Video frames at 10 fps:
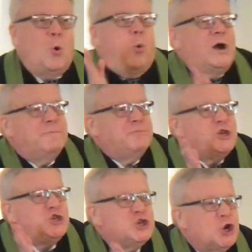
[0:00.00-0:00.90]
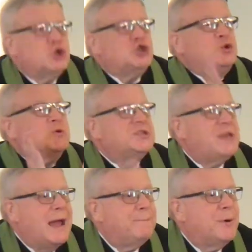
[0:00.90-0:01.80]
What if the church was
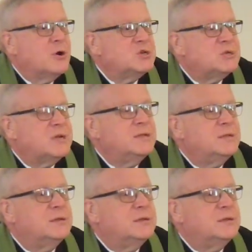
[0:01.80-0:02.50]
that person?